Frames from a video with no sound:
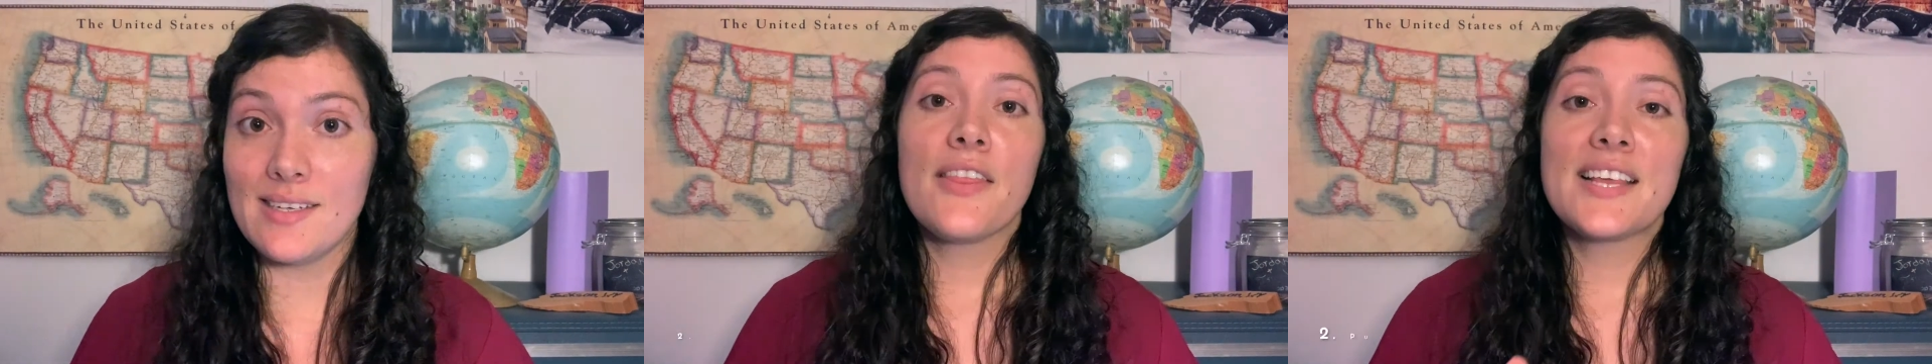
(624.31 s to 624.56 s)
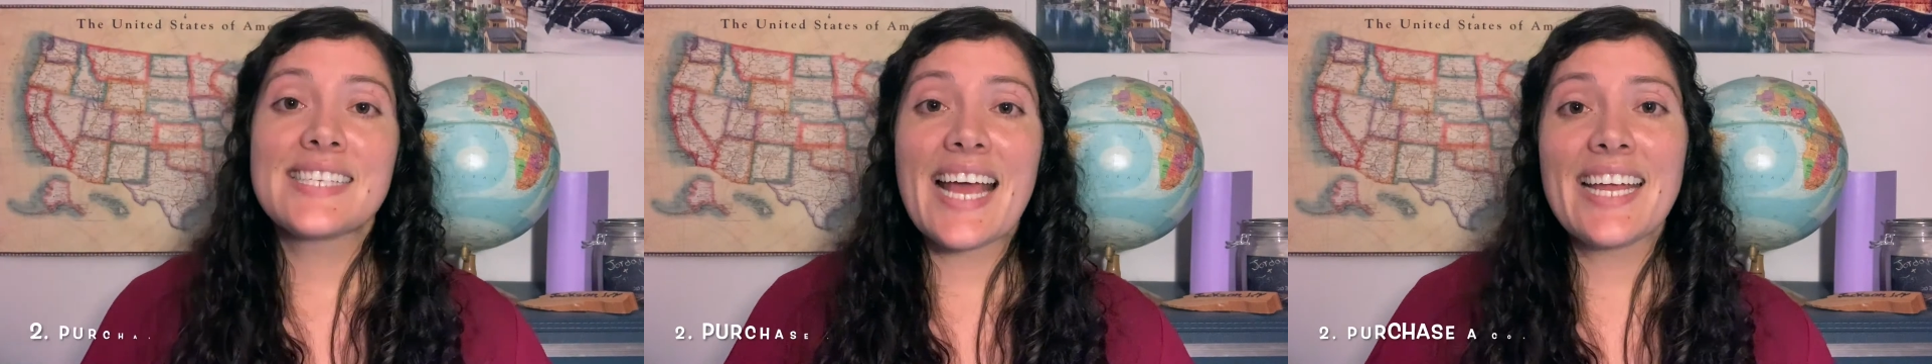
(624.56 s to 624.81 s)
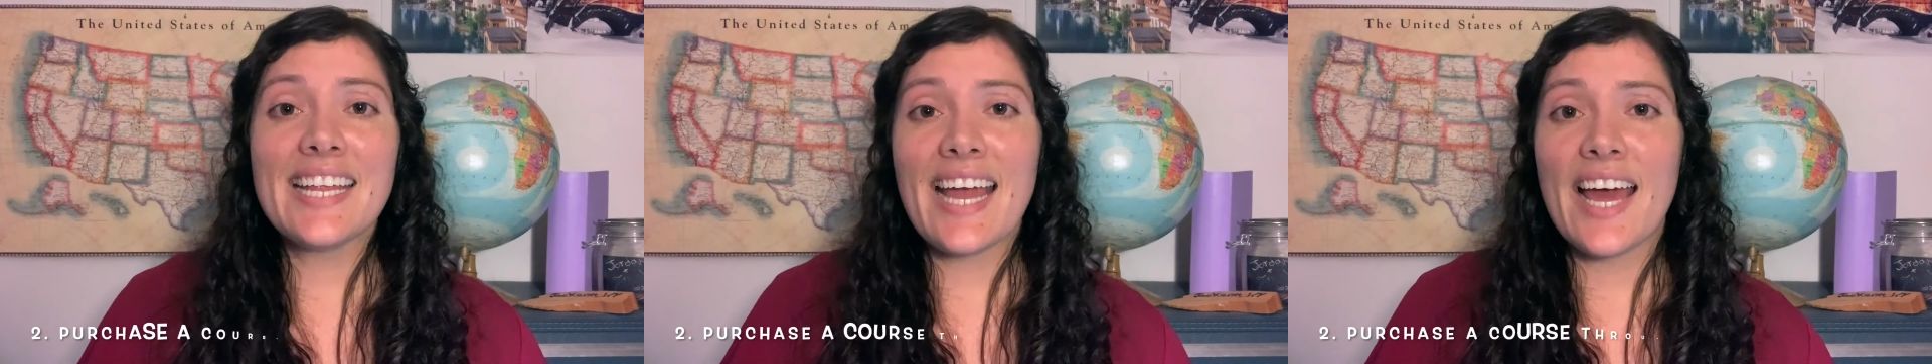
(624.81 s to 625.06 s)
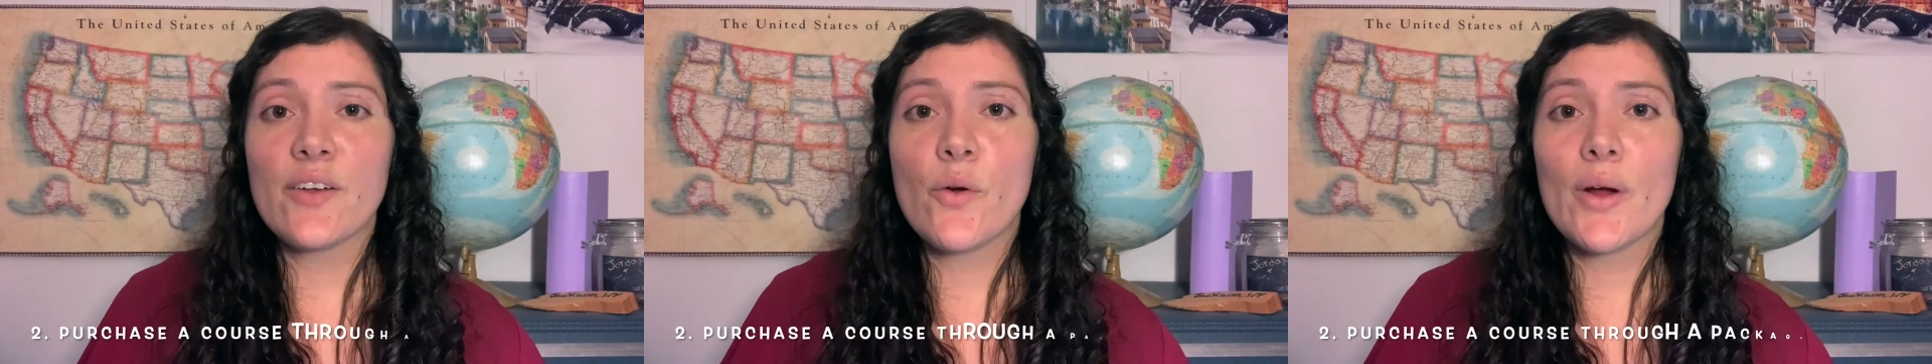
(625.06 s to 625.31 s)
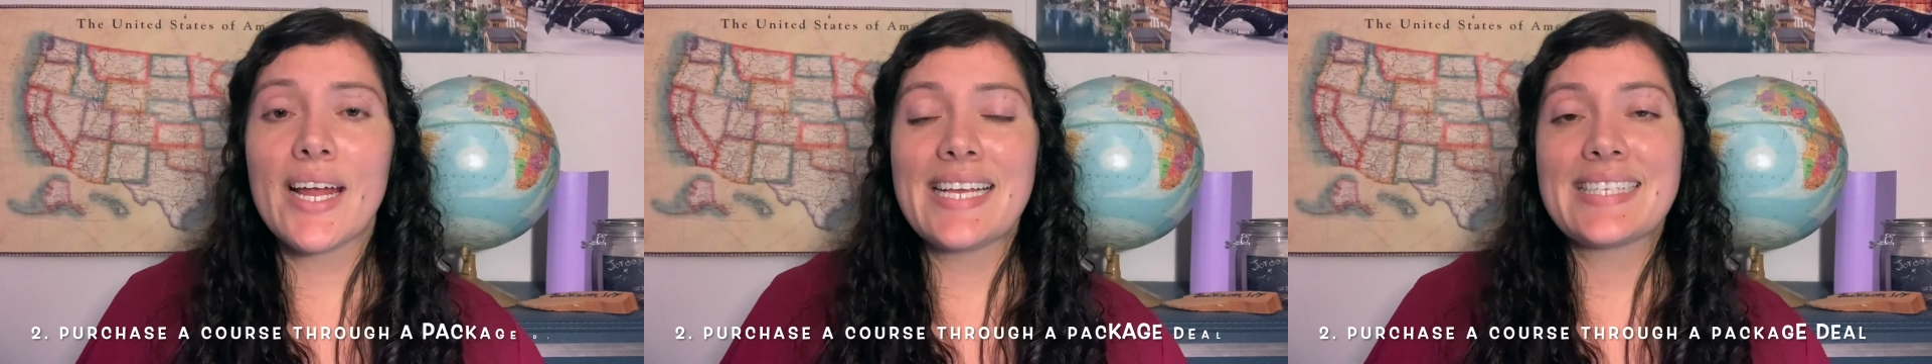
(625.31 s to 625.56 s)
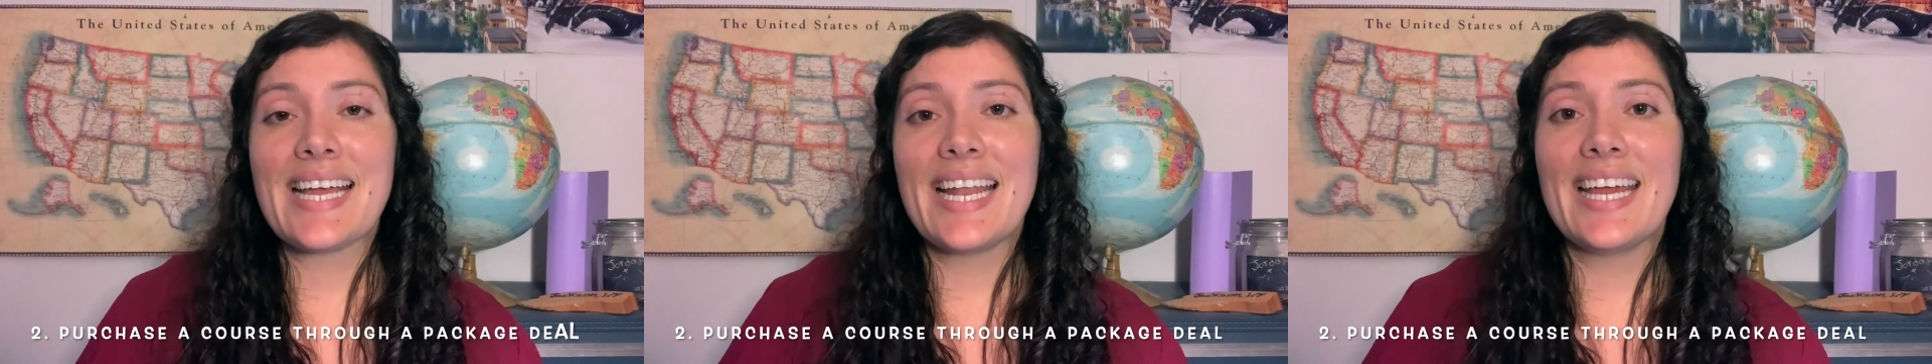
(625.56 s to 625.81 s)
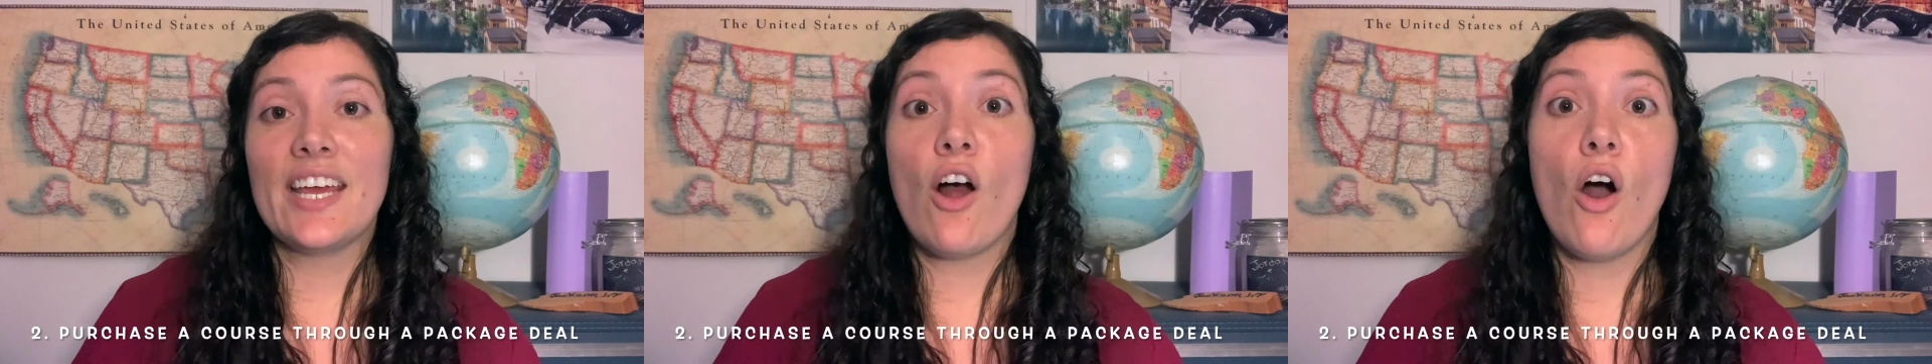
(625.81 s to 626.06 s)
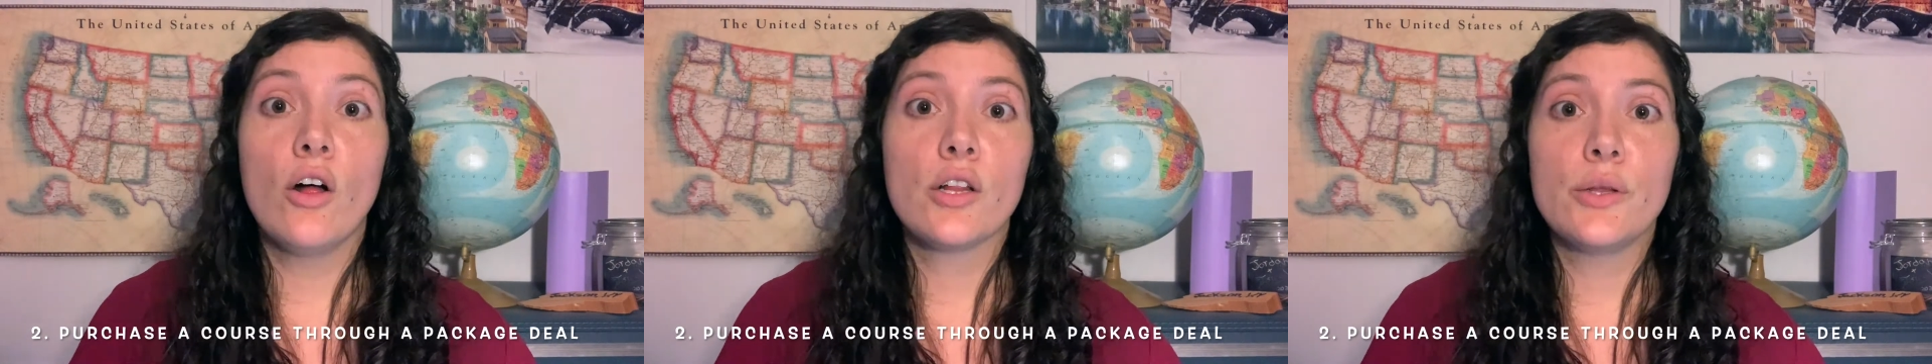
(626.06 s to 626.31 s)
The second category is getting an
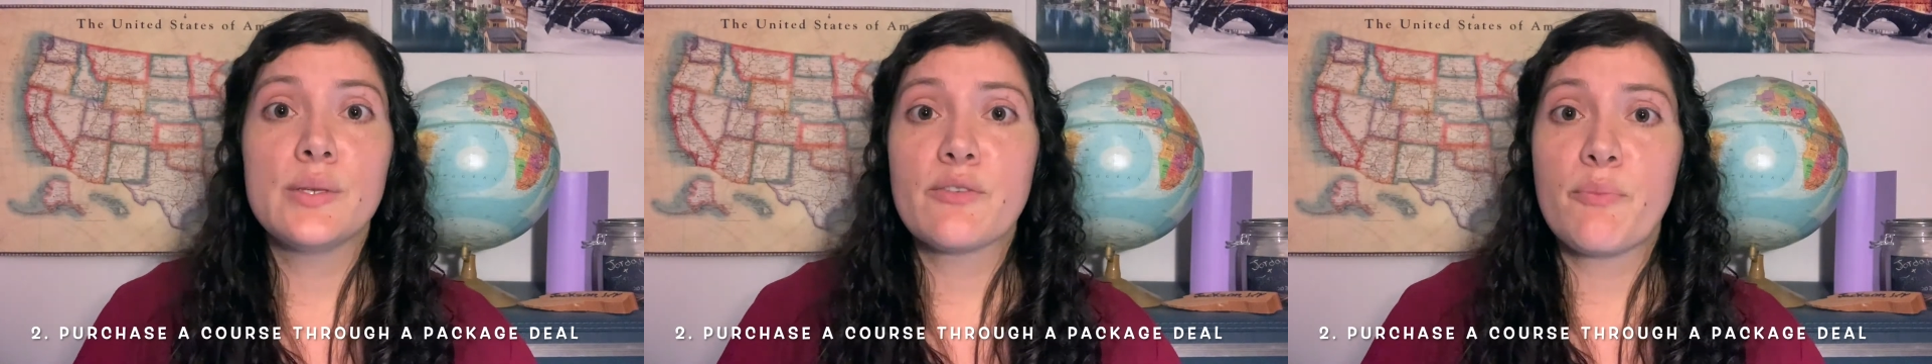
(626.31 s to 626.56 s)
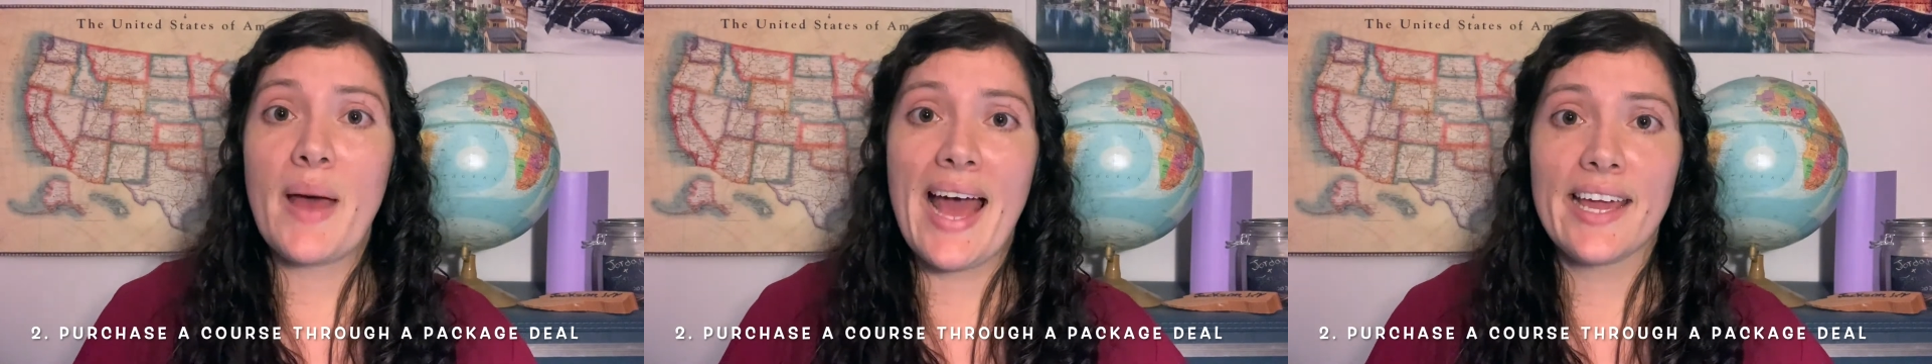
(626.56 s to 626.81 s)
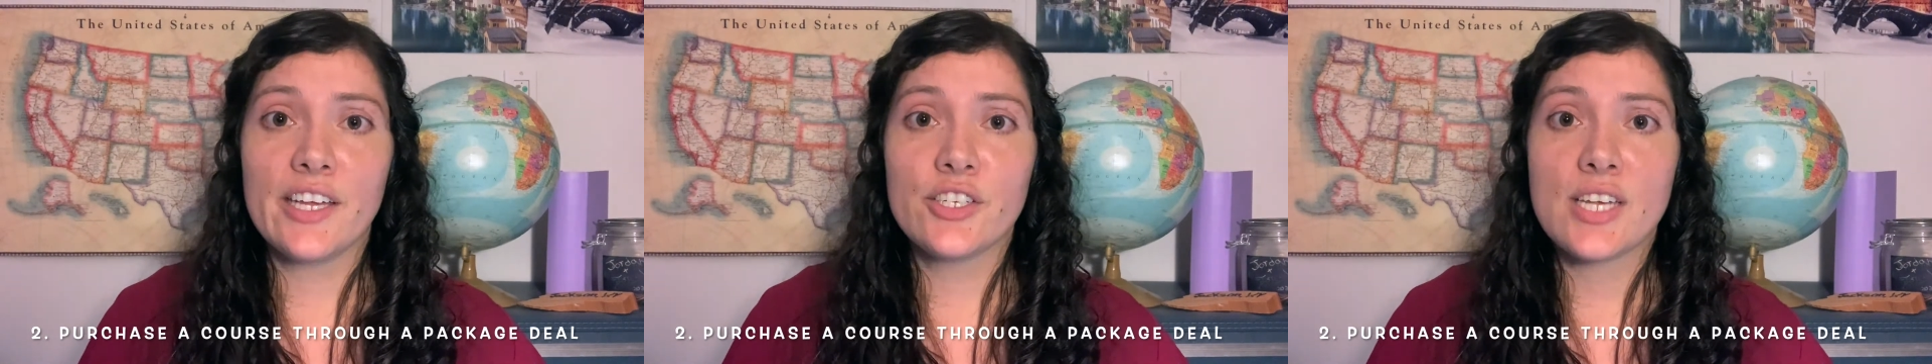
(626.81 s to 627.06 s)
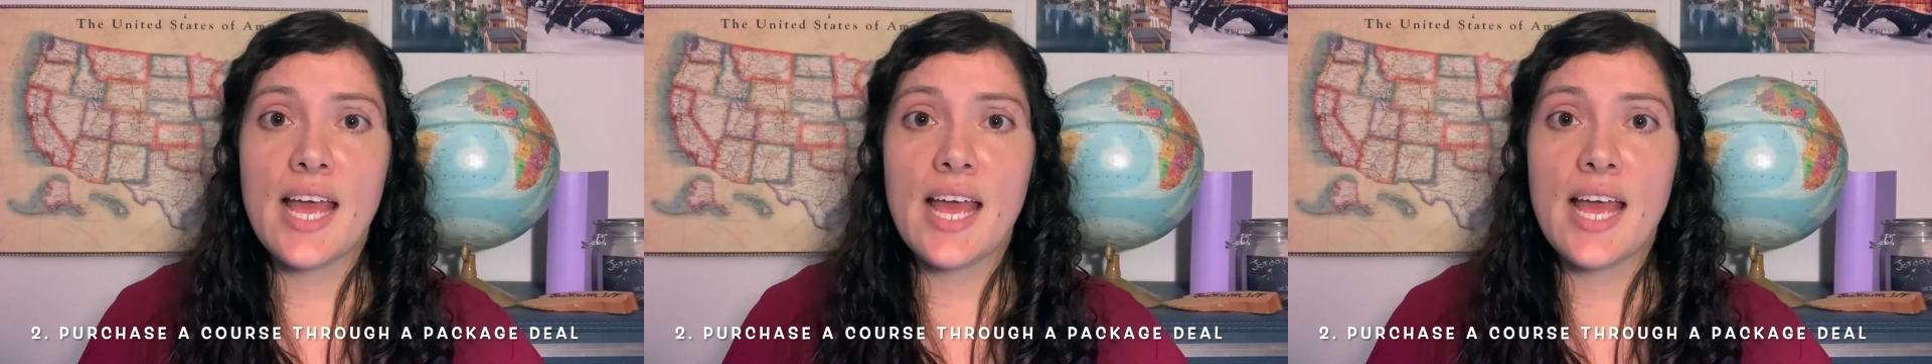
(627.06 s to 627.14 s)
all-inclusive package.